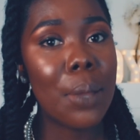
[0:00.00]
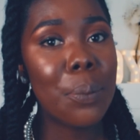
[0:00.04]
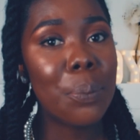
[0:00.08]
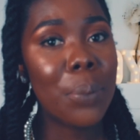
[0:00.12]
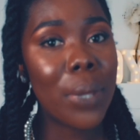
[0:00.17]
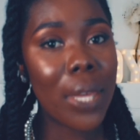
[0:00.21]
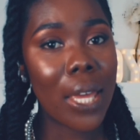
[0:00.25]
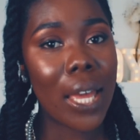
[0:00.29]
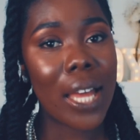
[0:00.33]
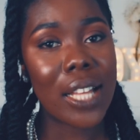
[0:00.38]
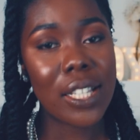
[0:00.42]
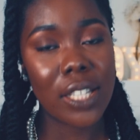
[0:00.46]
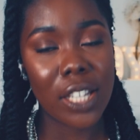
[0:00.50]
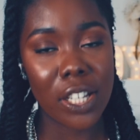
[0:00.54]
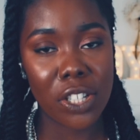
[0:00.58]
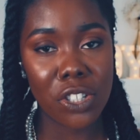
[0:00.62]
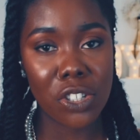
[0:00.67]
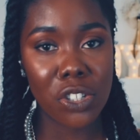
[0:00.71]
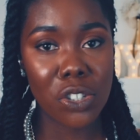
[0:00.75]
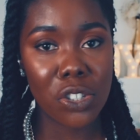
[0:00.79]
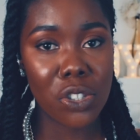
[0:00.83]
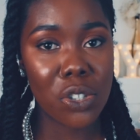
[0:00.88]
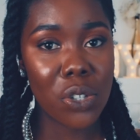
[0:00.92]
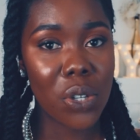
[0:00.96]
pay
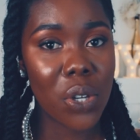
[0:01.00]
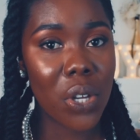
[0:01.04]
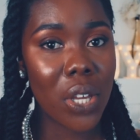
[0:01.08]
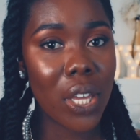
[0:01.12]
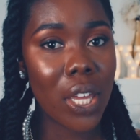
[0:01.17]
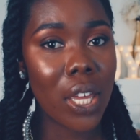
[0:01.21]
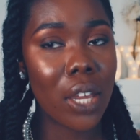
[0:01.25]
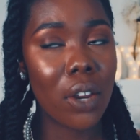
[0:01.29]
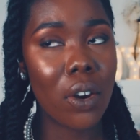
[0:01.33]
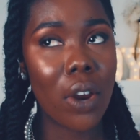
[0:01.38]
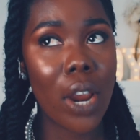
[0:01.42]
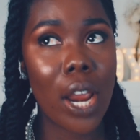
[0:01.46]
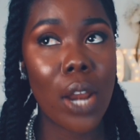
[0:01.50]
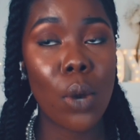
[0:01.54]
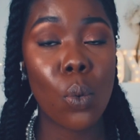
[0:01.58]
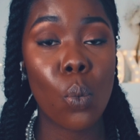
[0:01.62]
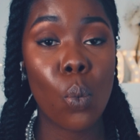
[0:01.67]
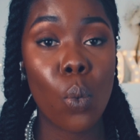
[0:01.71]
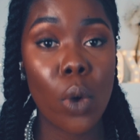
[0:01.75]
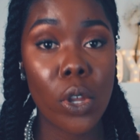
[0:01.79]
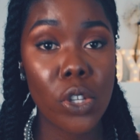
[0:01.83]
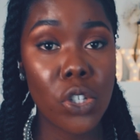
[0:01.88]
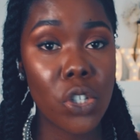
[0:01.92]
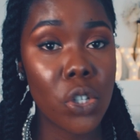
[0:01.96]
attention to your hair and
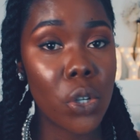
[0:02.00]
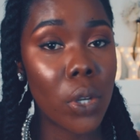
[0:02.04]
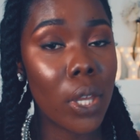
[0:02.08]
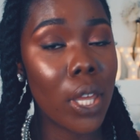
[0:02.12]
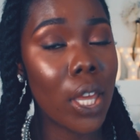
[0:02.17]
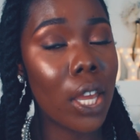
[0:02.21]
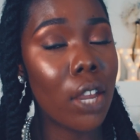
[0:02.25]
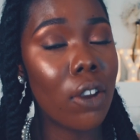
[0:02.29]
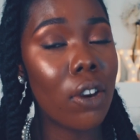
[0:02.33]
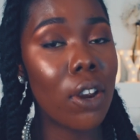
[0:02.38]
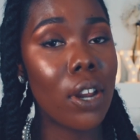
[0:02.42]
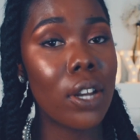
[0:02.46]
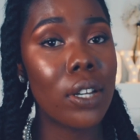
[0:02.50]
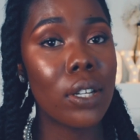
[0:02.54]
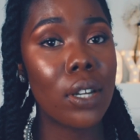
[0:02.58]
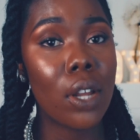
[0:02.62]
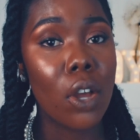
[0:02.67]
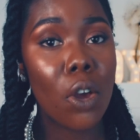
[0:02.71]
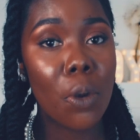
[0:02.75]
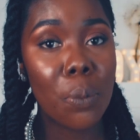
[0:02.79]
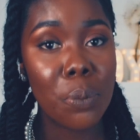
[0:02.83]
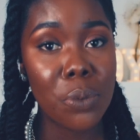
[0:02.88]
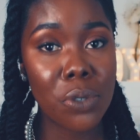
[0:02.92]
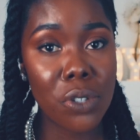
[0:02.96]
watch your hair and
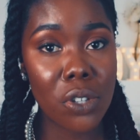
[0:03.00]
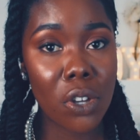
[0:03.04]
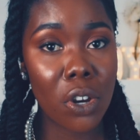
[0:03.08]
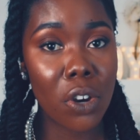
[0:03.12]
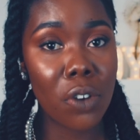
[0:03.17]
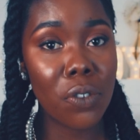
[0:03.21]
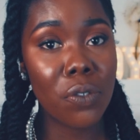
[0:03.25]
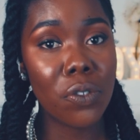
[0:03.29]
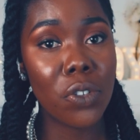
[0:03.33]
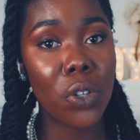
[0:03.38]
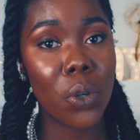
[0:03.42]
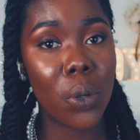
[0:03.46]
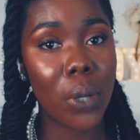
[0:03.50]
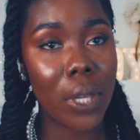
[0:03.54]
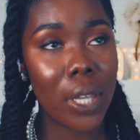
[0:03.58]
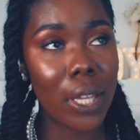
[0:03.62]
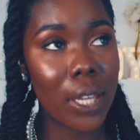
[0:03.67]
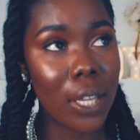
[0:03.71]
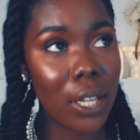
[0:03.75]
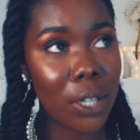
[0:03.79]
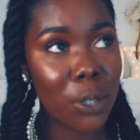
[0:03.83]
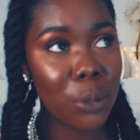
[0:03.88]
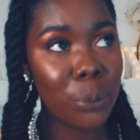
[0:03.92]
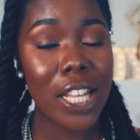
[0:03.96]
observe your
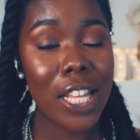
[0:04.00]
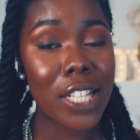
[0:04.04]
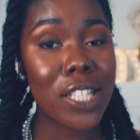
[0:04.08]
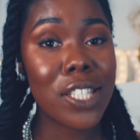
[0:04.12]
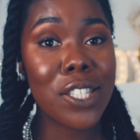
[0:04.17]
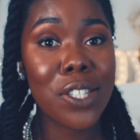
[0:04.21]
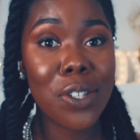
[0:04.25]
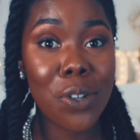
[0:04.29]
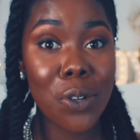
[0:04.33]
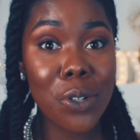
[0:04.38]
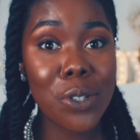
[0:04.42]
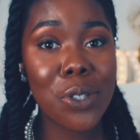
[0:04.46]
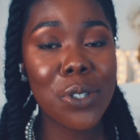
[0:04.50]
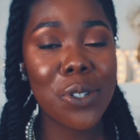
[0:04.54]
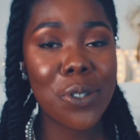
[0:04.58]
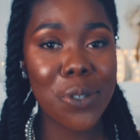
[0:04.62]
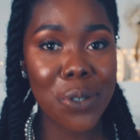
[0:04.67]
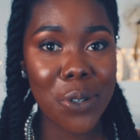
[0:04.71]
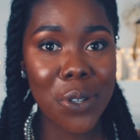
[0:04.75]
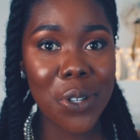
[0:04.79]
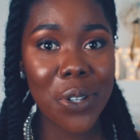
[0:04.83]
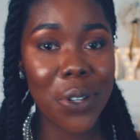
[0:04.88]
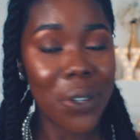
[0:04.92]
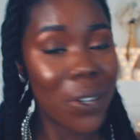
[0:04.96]
hair. It's good to
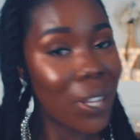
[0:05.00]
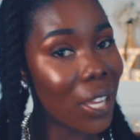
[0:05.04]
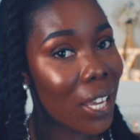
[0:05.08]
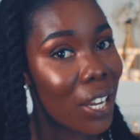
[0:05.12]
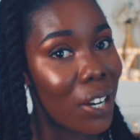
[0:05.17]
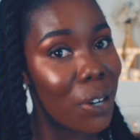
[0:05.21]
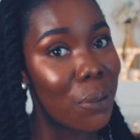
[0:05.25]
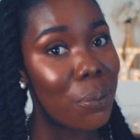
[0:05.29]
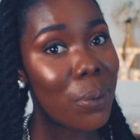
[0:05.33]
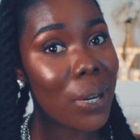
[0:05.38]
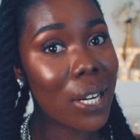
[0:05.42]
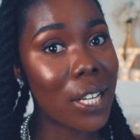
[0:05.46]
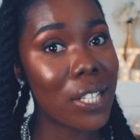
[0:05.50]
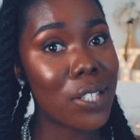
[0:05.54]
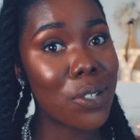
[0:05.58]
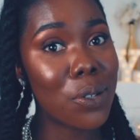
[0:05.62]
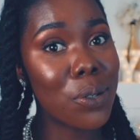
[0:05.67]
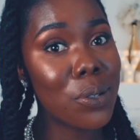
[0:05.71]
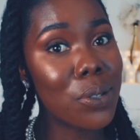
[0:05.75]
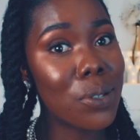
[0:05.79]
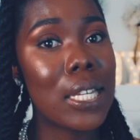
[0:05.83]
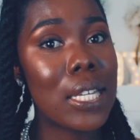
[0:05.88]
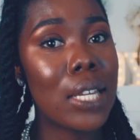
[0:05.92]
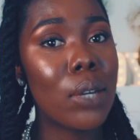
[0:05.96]
know your hair, but it's
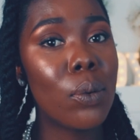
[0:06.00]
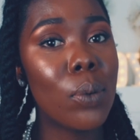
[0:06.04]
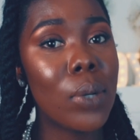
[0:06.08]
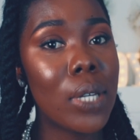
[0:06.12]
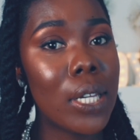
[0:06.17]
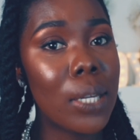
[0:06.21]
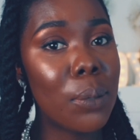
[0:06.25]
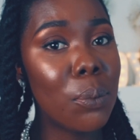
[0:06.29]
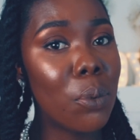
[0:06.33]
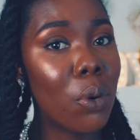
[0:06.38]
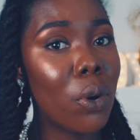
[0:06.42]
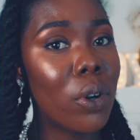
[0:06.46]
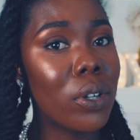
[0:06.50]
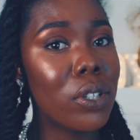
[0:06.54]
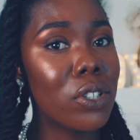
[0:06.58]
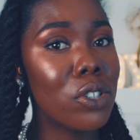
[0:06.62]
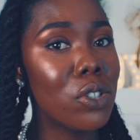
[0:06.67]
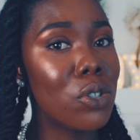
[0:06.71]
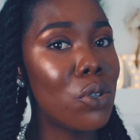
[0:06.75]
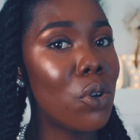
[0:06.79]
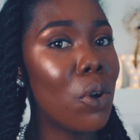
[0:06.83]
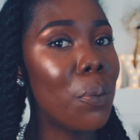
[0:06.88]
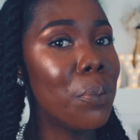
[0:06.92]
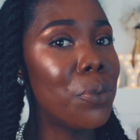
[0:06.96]
also equally
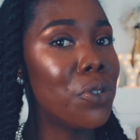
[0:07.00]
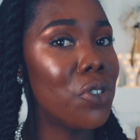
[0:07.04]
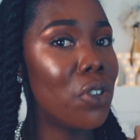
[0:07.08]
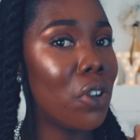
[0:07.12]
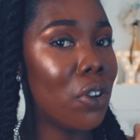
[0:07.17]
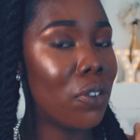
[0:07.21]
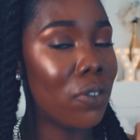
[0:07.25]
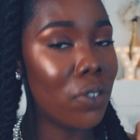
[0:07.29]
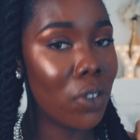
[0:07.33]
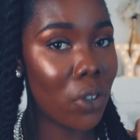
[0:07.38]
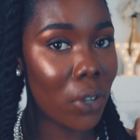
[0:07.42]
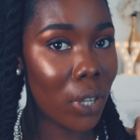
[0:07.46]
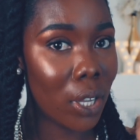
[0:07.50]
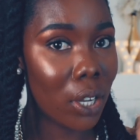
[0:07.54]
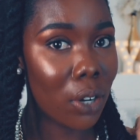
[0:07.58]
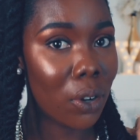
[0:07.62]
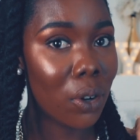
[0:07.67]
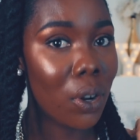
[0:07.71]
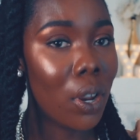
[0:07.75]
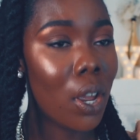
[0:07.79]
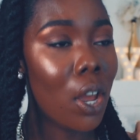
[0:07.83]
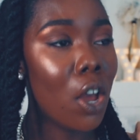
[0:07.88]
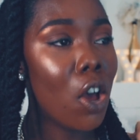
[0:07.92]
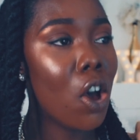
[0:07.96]
important to observe your
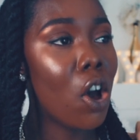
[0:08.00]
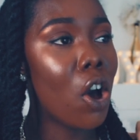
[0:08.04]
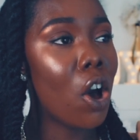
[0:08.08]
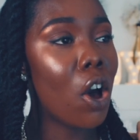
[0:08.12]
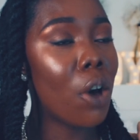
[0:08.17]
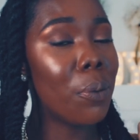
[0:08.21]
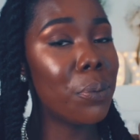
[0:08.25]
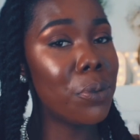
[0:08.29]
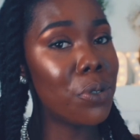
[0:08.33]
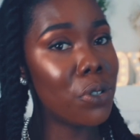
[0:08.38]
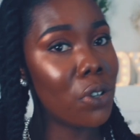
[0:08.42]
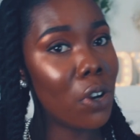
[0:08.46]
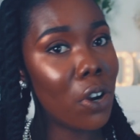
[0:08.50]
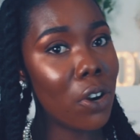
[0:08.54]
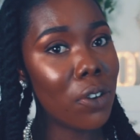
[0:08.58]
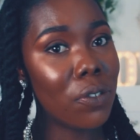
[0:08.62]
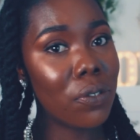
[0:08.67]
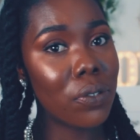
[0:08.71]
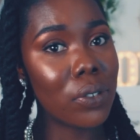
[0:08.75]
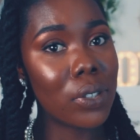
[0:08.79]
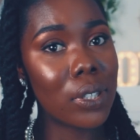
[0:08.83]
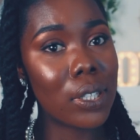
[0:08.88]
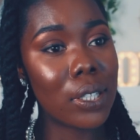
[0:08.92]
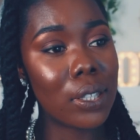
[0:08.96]
hair.
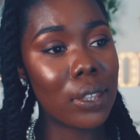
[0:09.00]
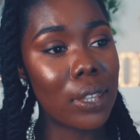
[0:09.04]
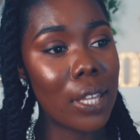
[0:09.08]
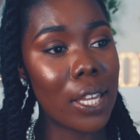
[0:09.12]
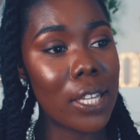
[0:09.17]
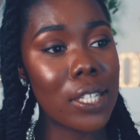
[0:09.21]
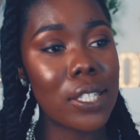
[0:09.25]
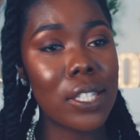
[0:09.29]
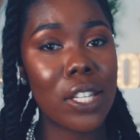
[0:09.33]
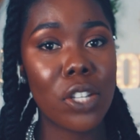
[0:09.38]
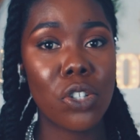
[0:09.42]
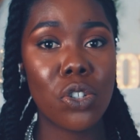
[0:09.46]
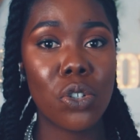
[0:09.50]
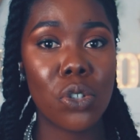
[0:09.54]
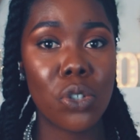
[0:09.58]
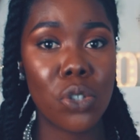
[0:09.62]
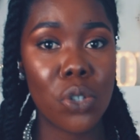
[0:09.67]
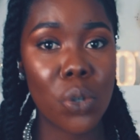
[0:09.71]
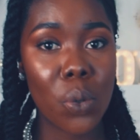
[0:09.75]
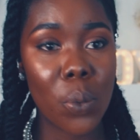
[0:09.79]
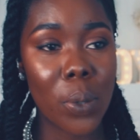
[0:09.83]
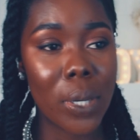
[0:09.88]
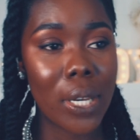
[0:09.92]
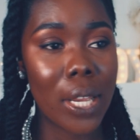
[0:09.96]
Observe the things that you're
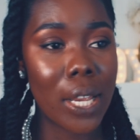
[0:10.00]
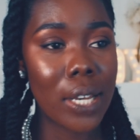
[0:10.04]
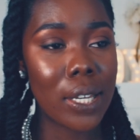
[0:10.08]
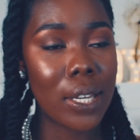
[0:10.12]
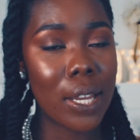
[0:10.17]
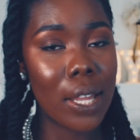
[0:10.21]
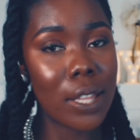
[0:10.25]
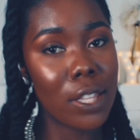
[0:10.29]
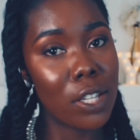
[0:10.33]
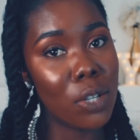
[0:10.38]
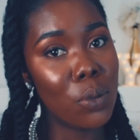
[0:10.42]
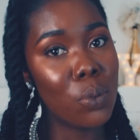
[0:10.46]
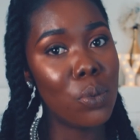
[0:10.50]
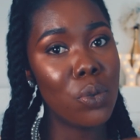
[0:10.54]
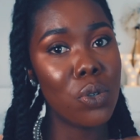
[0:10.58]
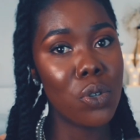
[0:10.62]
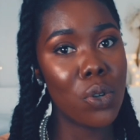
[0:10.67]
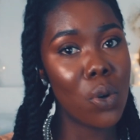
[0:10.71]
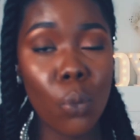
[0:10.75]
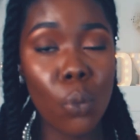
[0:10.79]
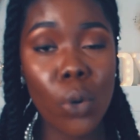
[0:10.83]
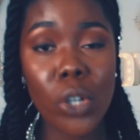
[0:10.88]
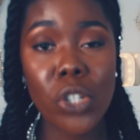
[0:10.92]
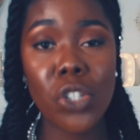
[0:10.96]
doing, and then you will
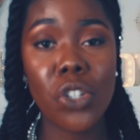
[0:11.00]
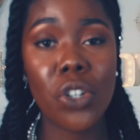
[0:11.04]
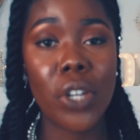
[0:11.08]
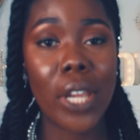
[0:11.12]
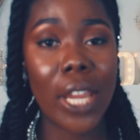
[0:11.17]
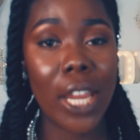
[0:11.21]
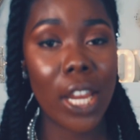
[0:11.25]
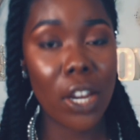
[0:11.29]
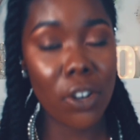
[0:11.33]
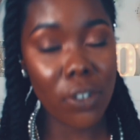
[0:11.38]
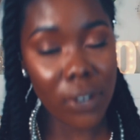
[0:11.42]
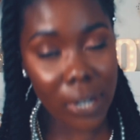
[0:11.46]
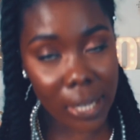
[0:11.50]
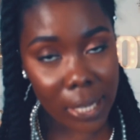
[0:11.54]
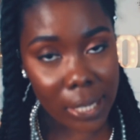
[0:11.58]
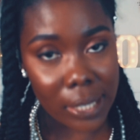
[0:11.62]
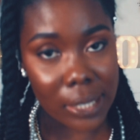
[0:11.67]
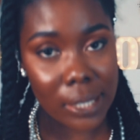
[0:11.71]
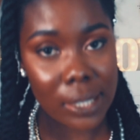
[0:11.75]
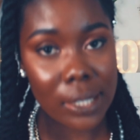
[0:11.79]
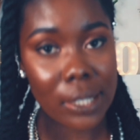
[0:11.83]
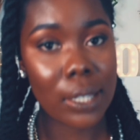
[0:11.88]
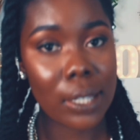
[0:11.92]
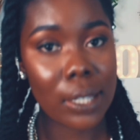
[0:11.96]
know what your hair needs.